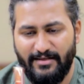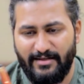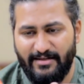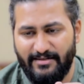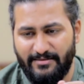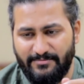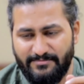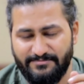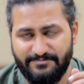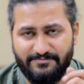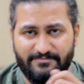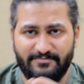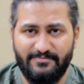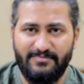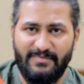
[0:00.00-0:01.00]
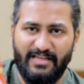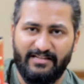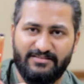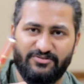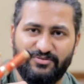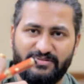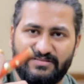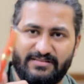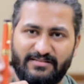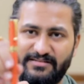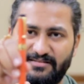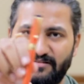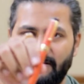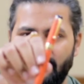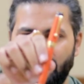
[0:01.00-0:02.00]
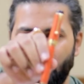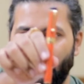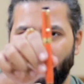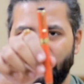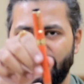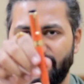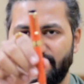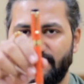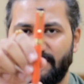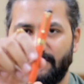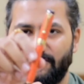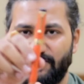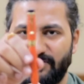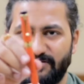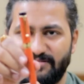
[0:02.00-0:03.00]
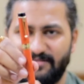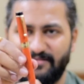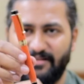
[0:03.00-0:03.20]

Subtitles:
And as you can see, it looks ridiculous.